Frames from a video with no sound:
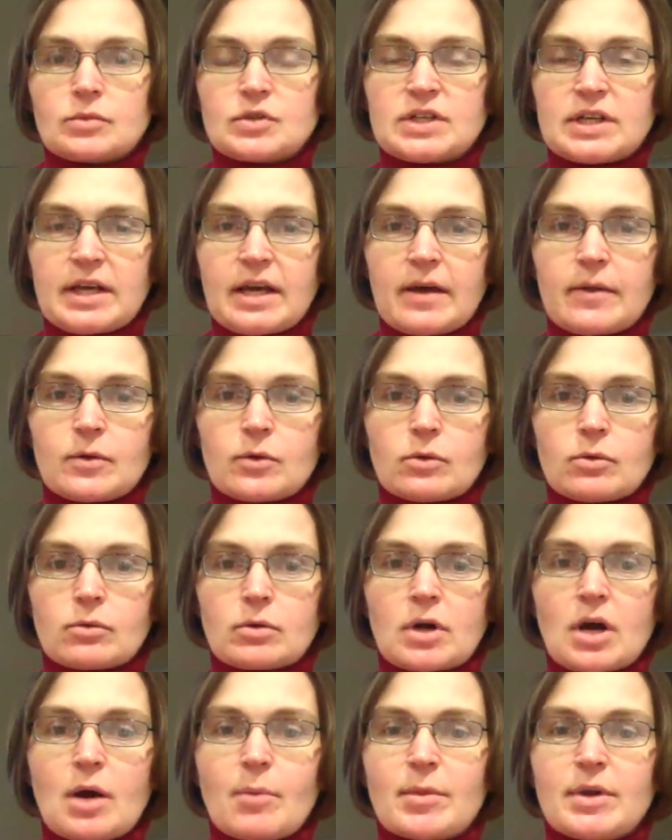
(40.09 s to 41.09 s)

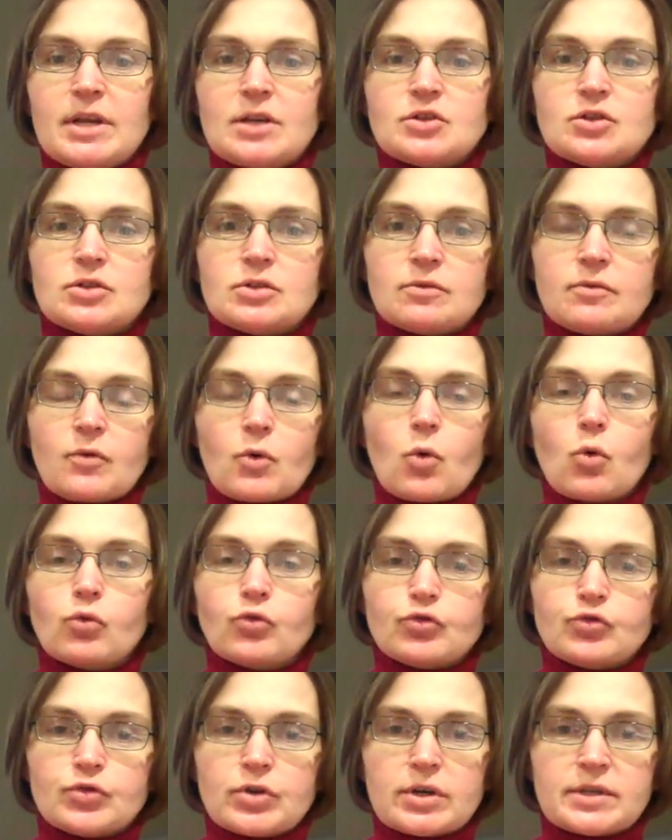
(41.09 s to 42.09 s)
together combinations of
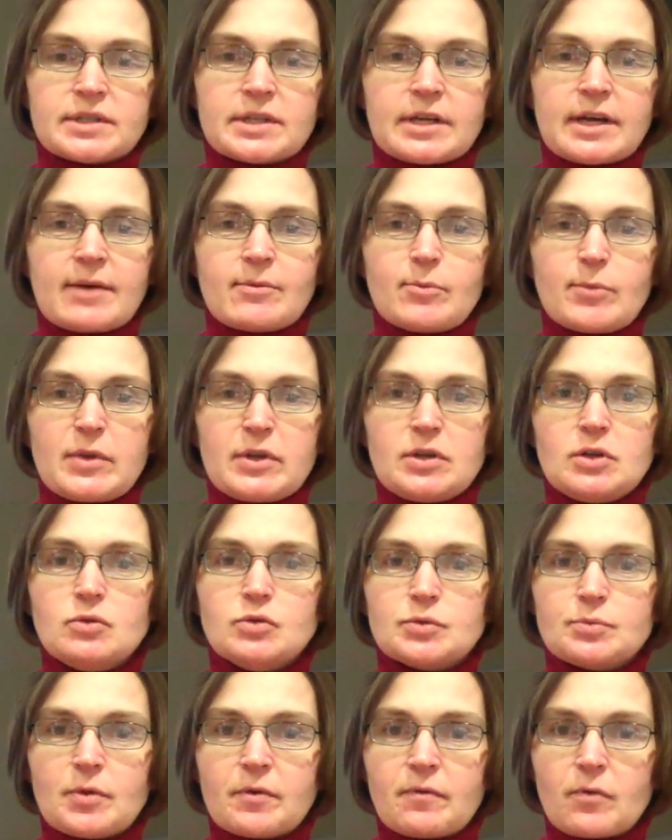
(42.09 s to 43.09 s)
older drugs that haven't been
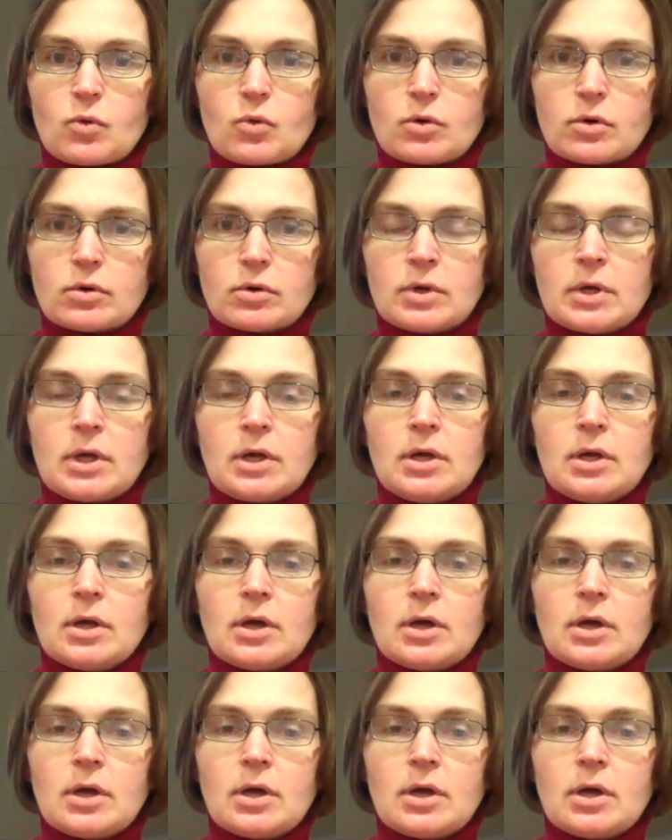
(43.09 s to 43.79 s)
used before,